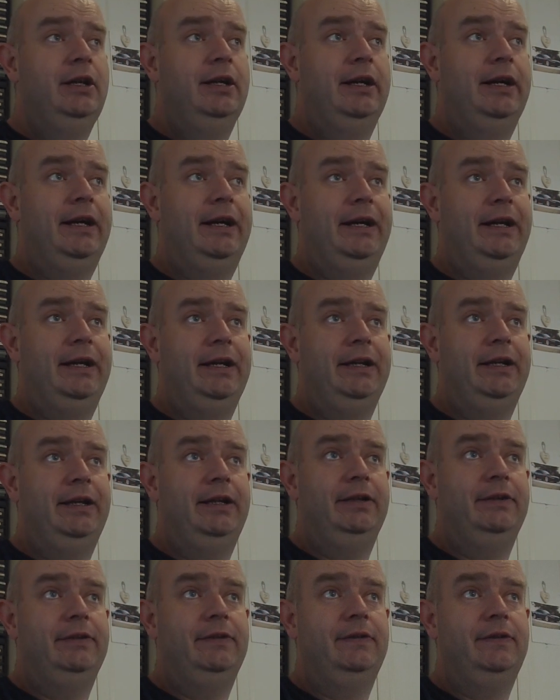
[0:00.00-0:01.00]

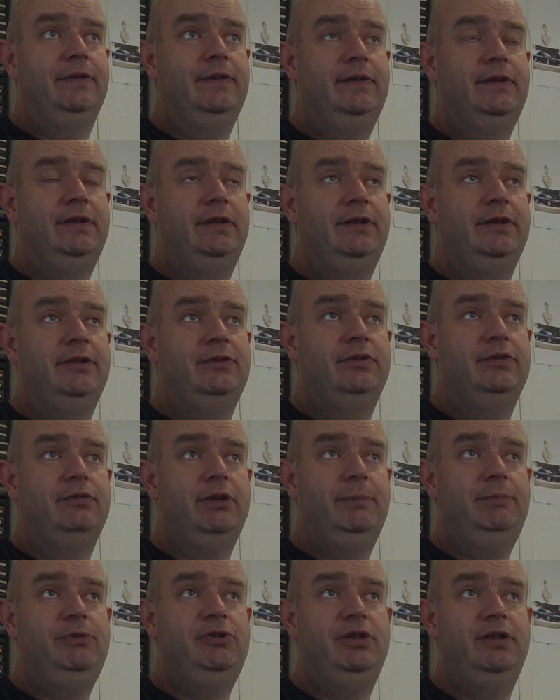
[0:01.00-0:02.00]
And the
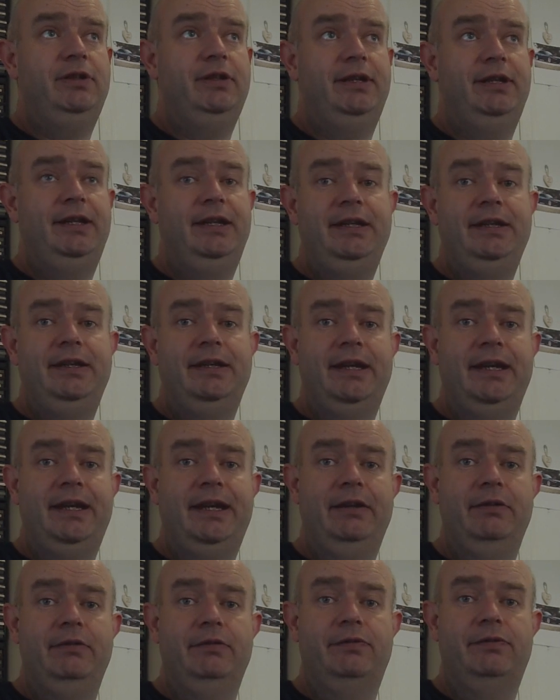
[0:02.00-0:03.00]
description that he
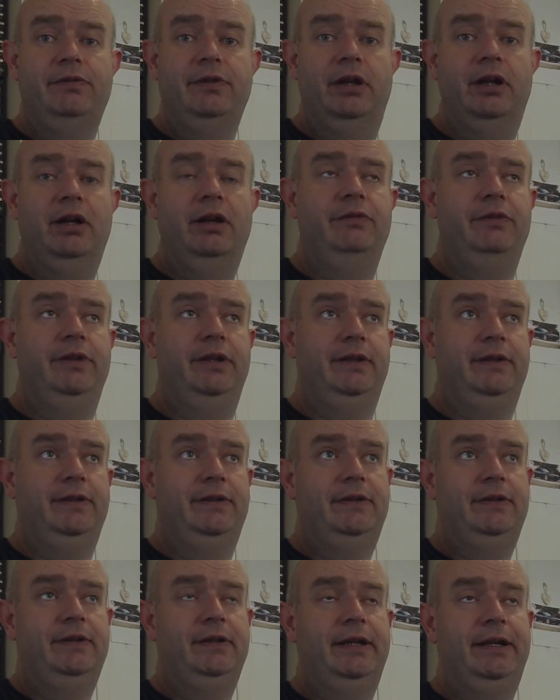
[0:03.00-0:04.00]
gave of it
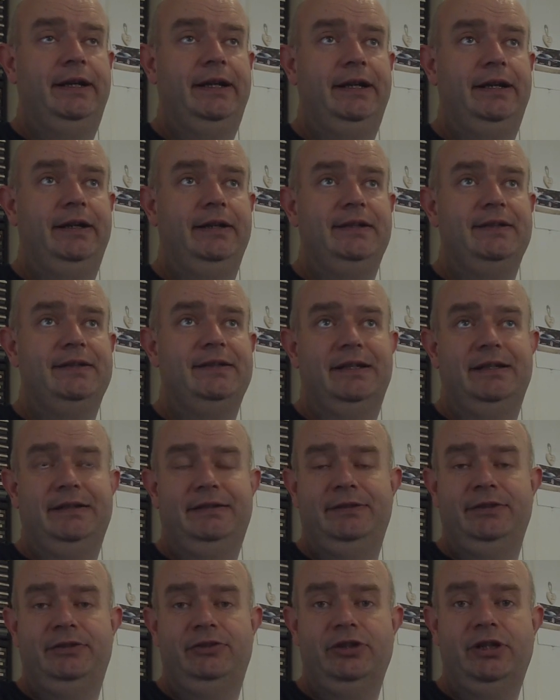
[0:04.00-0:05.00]
uh, is
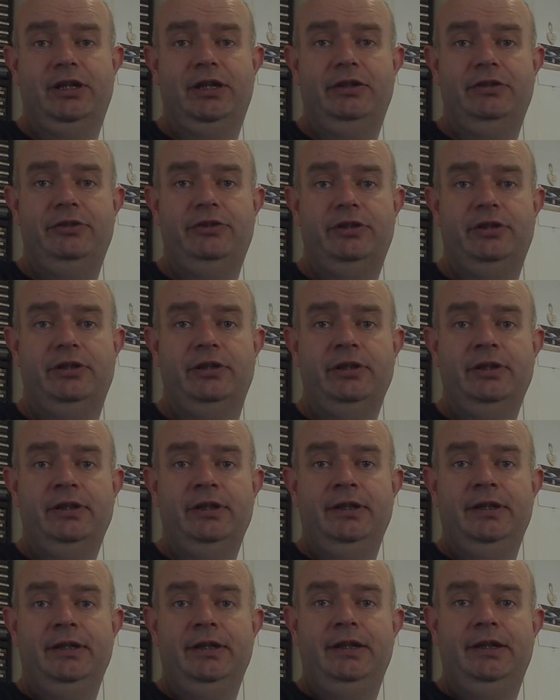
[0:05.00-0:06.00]
that the charger
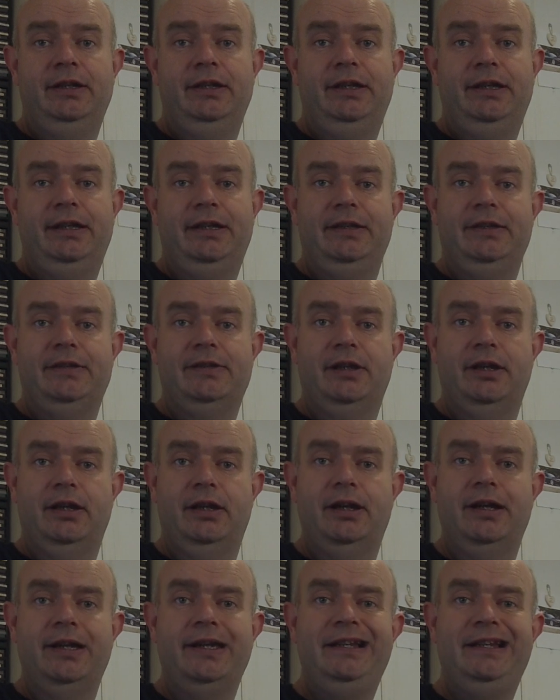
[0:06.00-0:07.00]
is
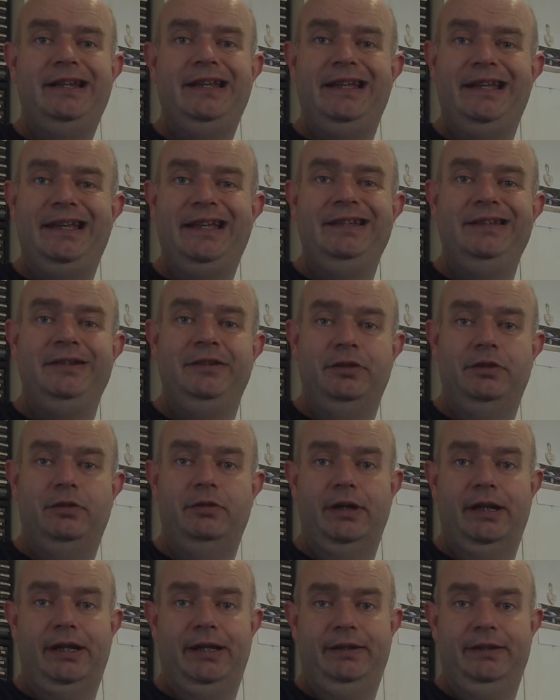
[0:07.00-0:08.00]
highly
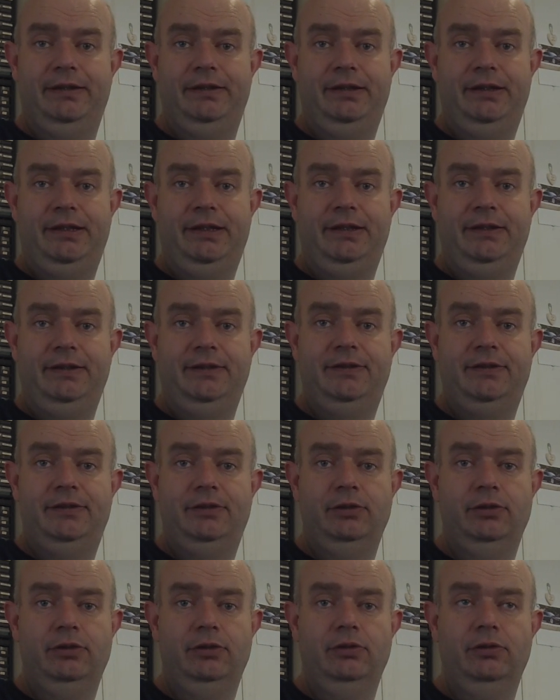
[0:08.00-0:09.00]
integrated
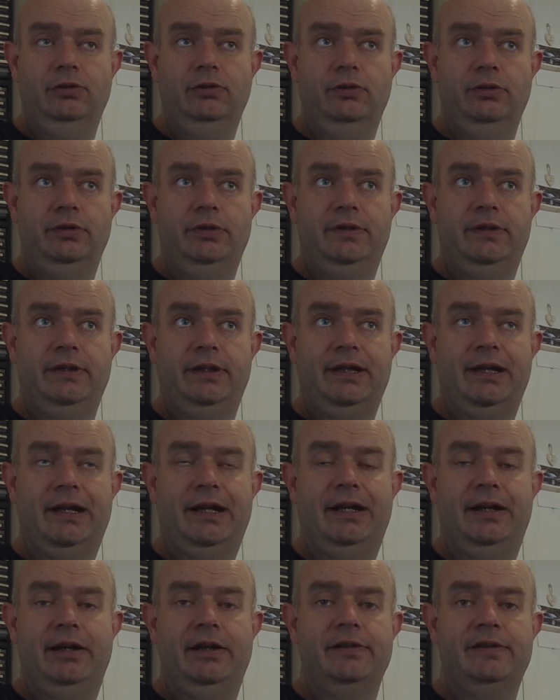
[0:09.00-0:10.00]
into the
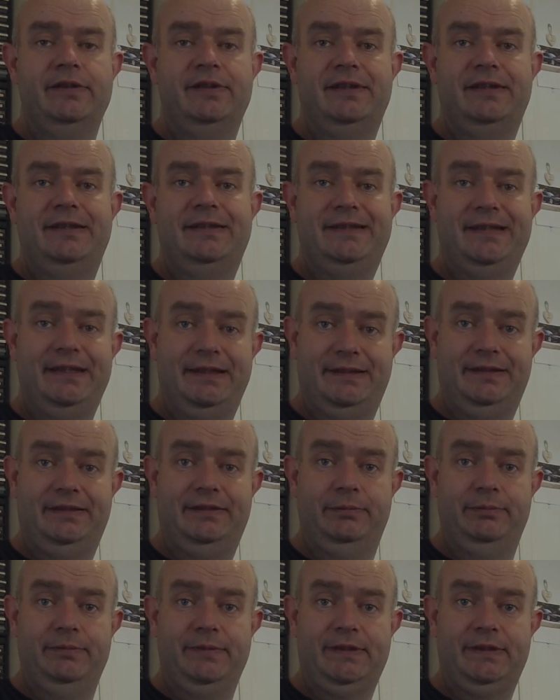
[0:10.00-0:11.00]
car's
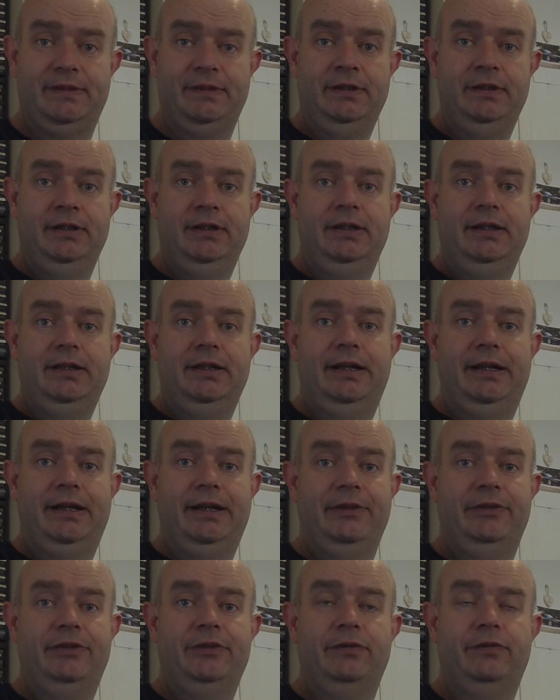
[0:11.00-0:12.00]
systems.
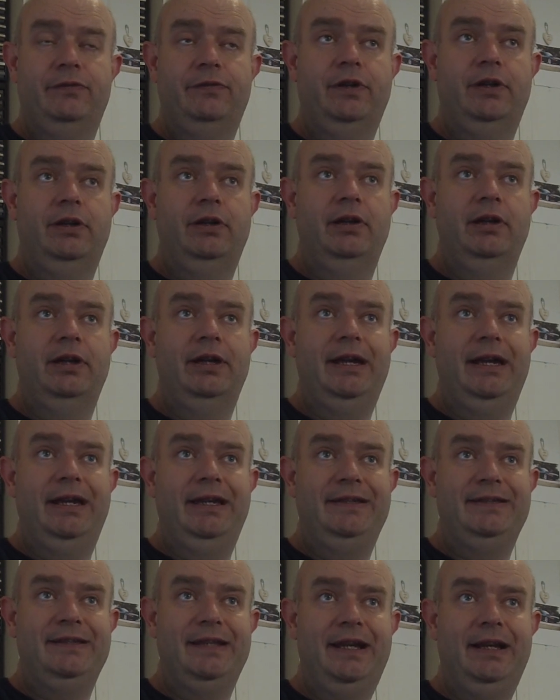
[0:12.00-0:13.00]
Uh, so, for
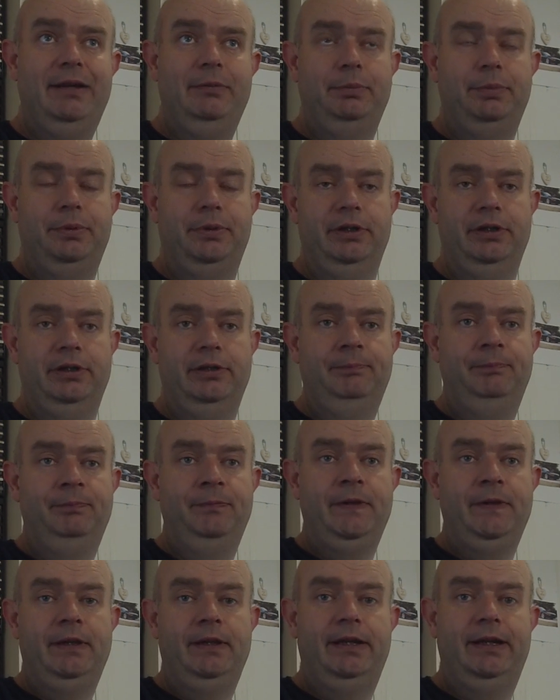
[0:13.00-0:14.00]
example,
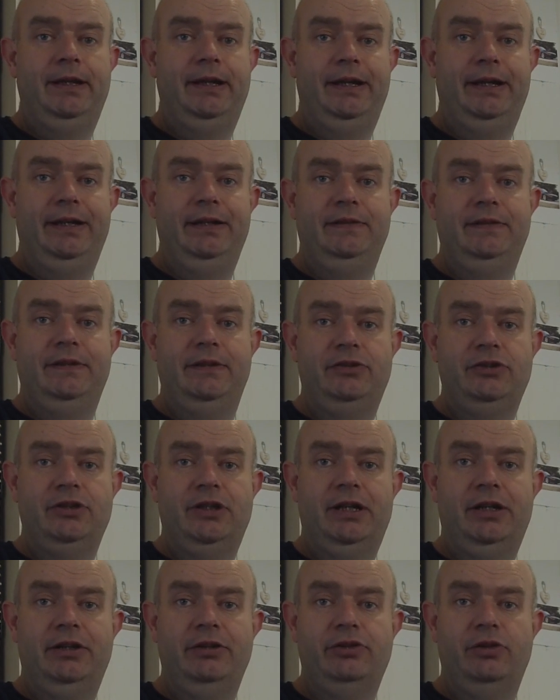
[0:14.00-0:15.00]
uh, the
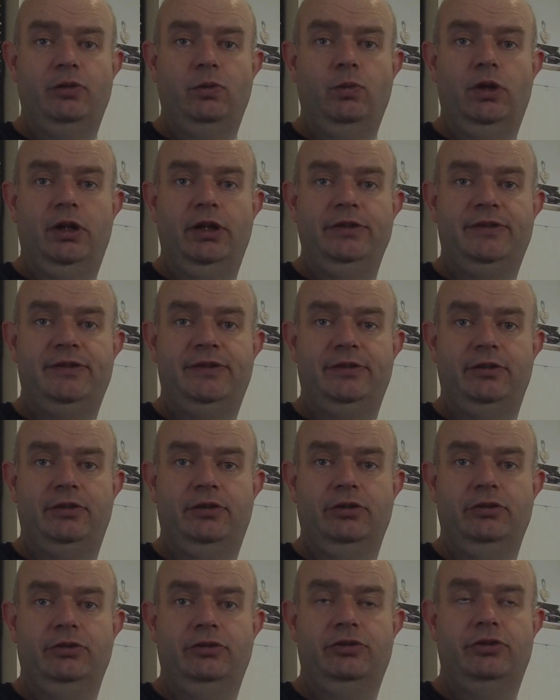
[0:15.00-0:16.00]
charger wants to
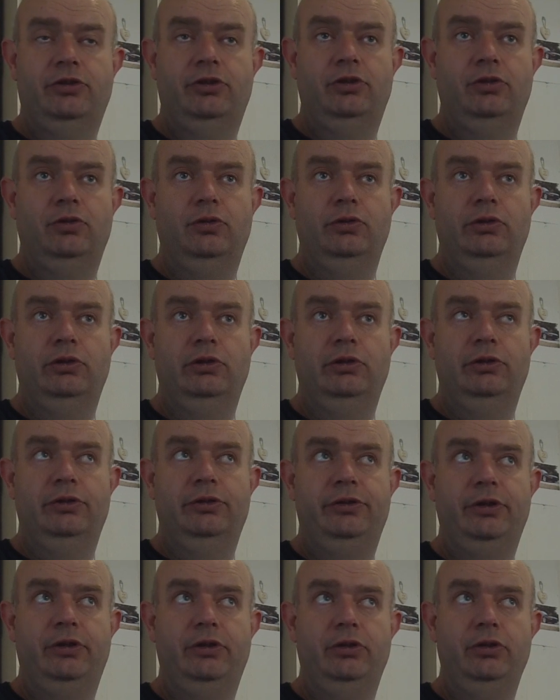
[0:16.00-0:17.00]
control
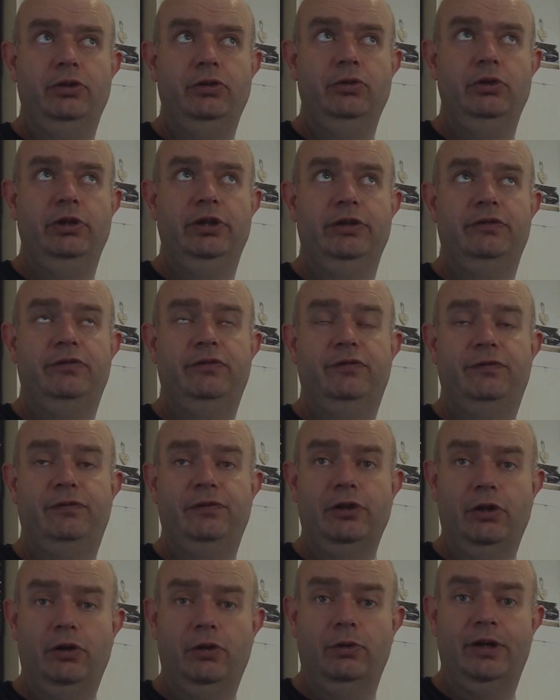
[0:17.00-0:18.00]
the coolant
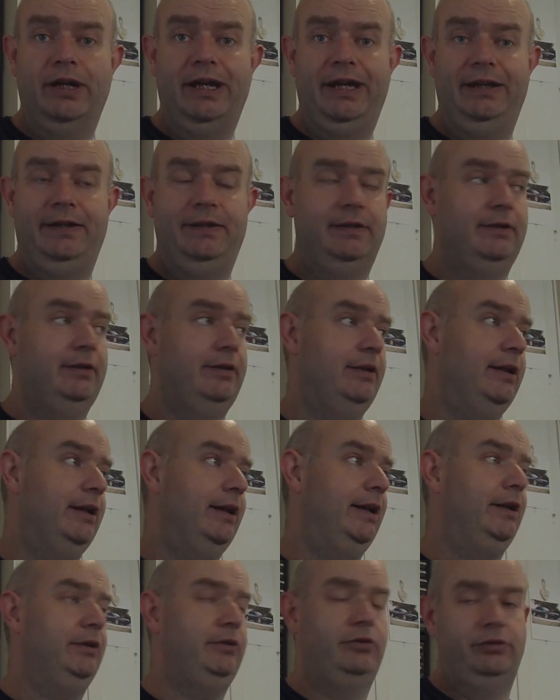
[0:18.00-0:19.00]
flow rate
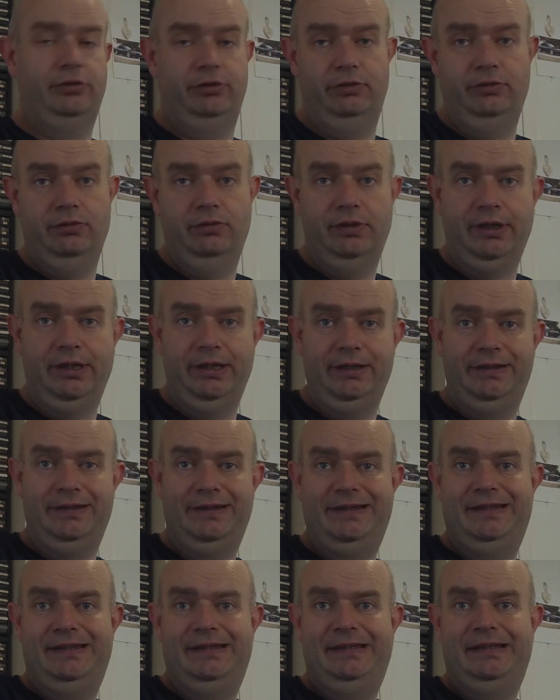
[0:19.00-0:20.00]
uh, through
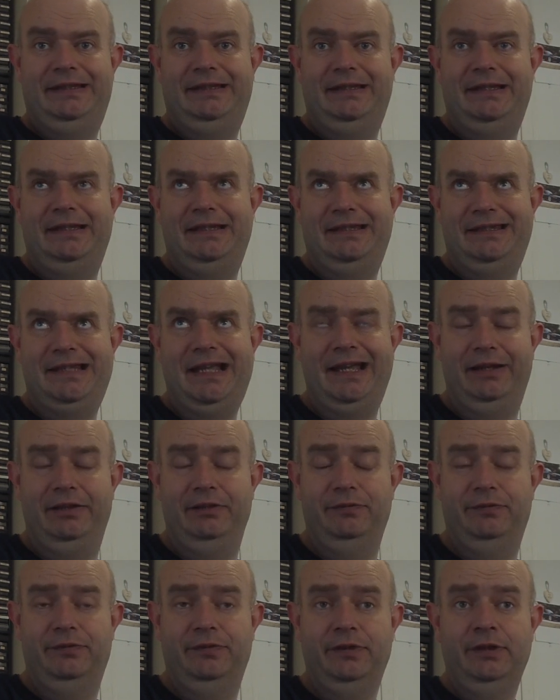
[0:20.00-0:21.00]

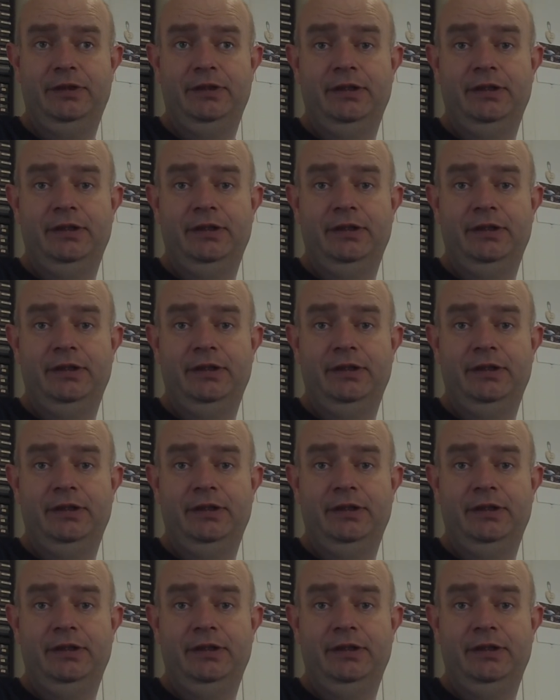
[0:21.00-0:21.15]
itself.